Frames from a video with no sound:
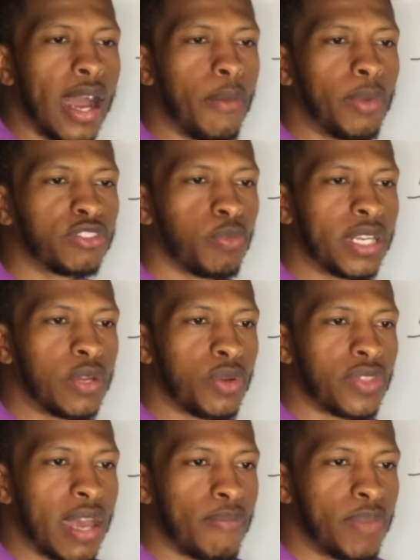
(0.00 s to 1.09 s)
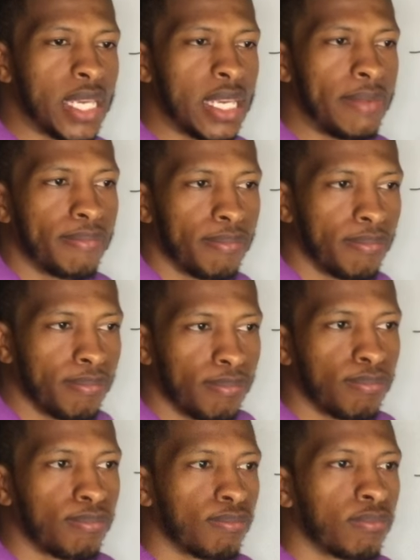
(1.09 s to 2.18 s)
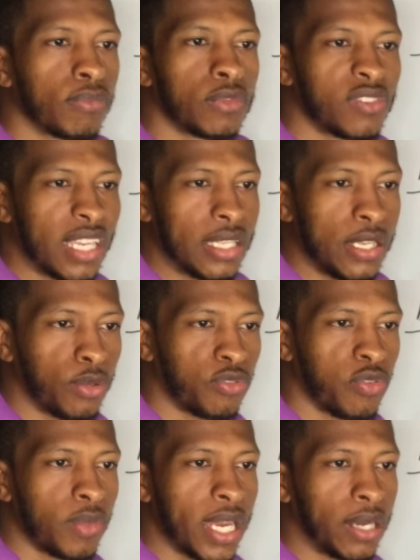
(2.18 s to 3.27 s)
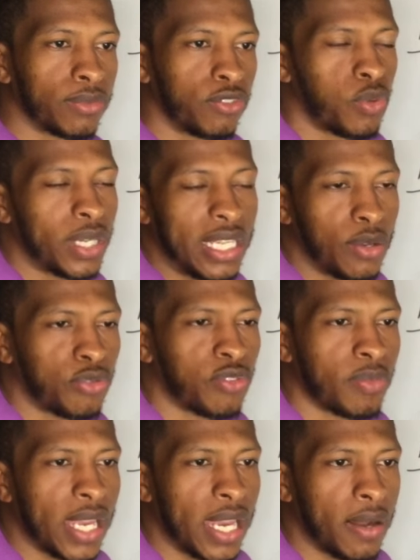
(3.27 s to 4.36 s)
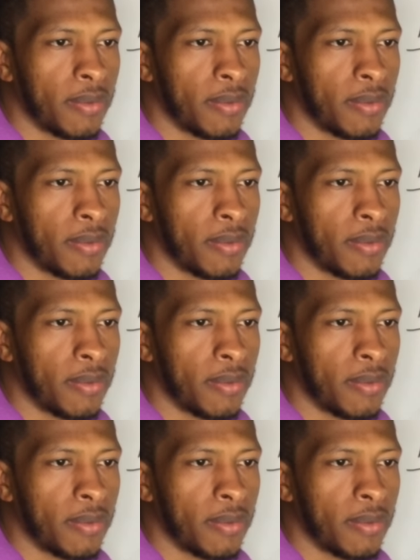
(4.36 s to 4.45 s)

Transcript: how much money would that be 10 years from now, 20 years from now?